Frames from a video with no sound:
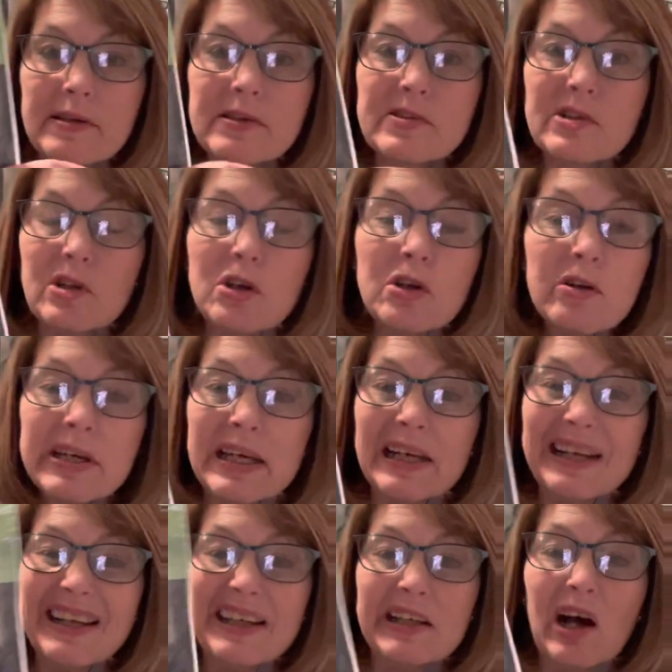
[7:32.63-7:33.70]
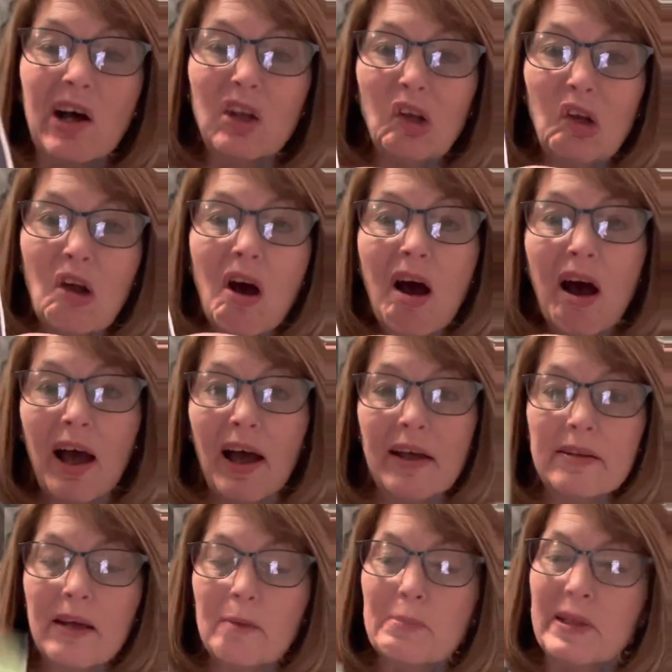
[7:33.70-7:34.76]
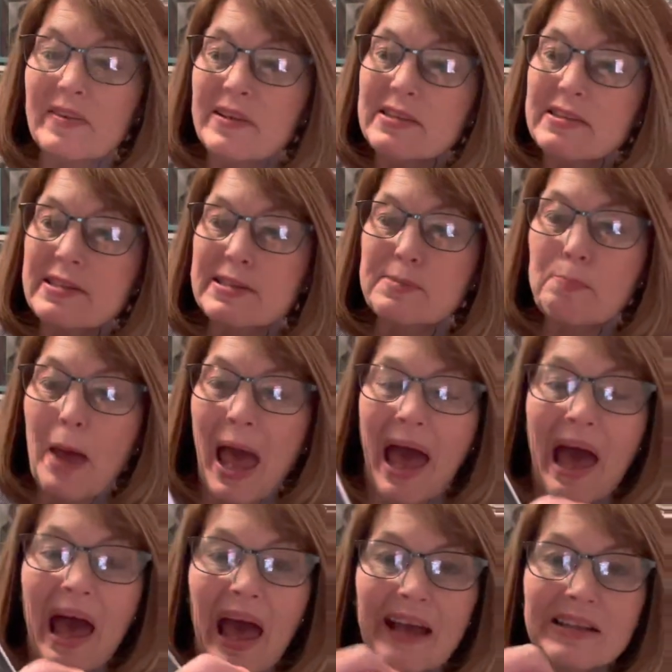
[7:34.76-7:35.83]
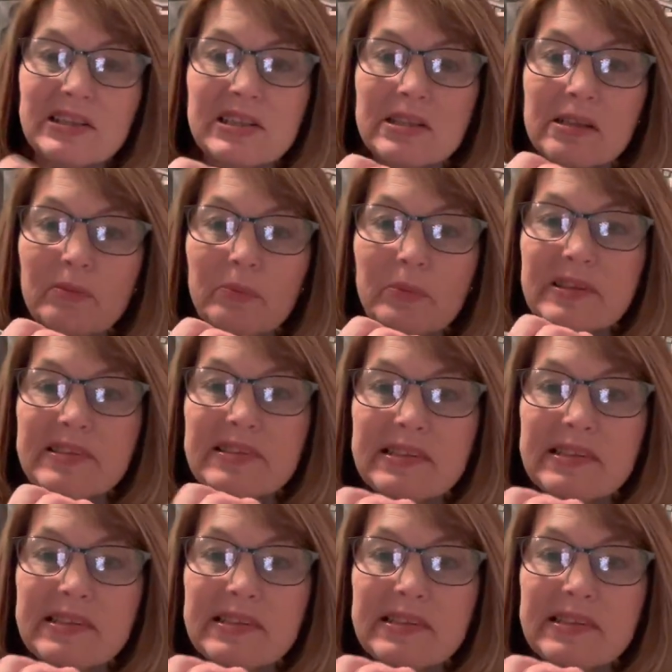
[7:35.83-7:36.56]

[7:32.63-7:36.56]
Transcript: So you're getting a lot. I mean, this is packed with